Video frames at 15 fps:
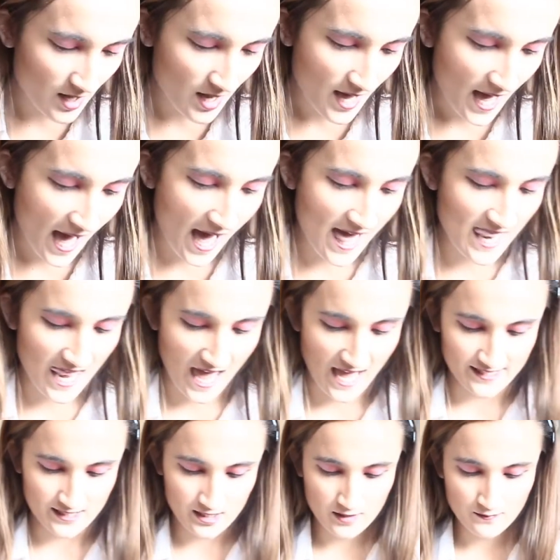
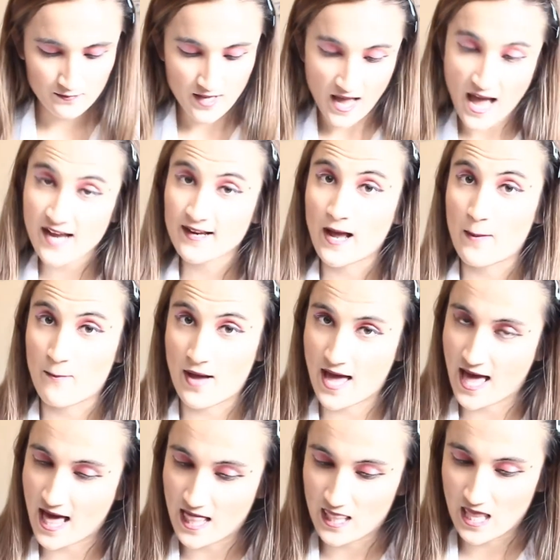highlight. I got my
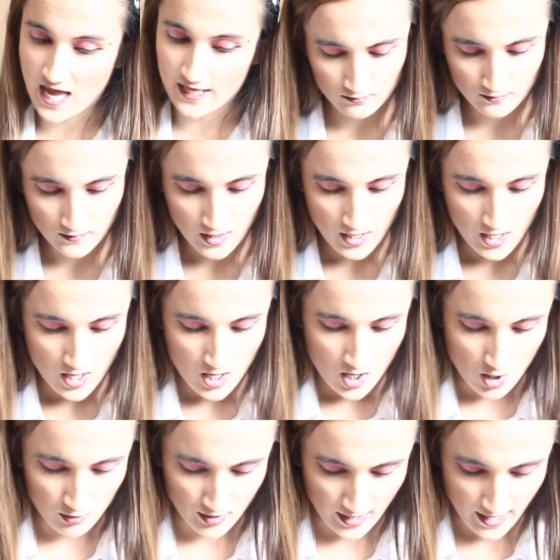highlight.
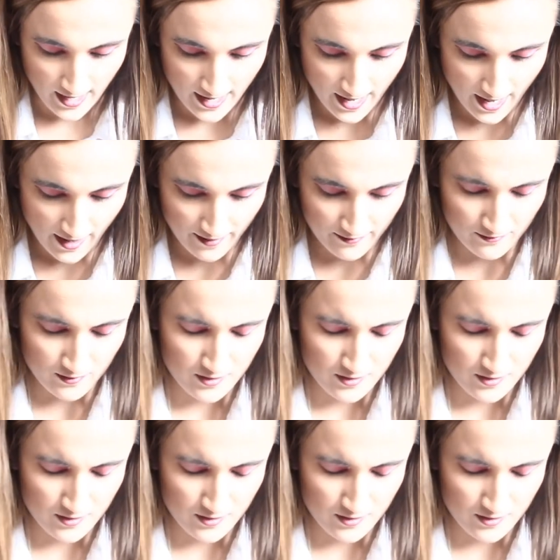Okay, I have,